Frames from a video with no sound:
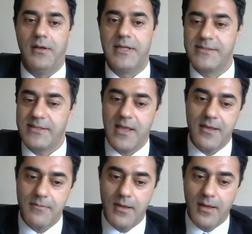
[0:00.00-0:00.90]
let's
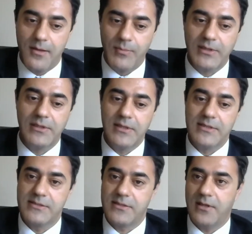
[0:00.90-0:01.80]
say, Middle
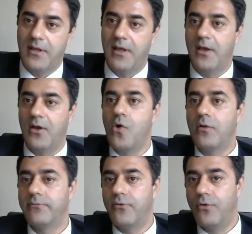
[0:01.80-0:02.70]
East,
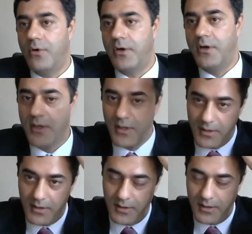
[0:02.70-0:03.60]
Gulf, or
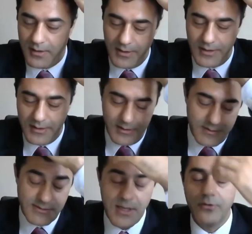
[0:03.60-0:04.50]

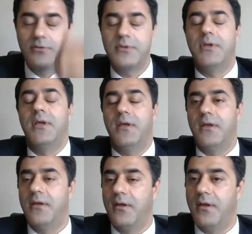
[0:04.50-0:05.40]
South
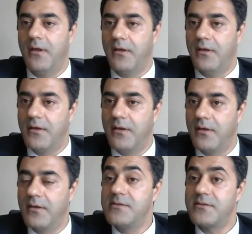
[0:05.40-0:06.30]

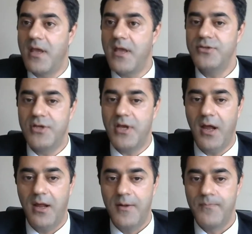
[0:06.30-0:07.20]
East
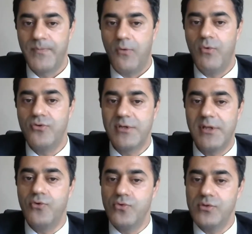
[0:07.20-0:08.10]
Asia, we
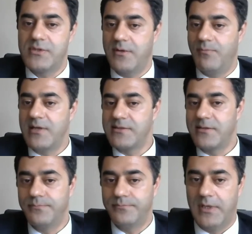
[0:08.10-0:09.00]
usually use
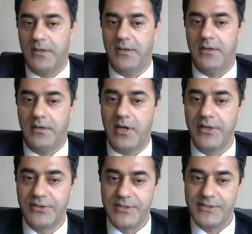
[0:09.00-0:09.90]
Muslim
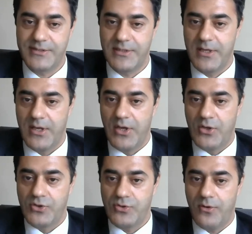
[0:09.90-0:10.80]
countries.
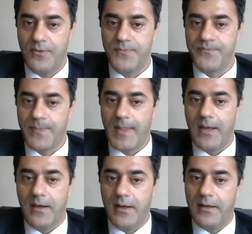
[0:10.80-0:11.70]
So,
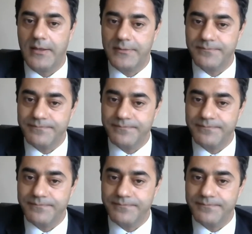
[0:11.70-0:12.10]
I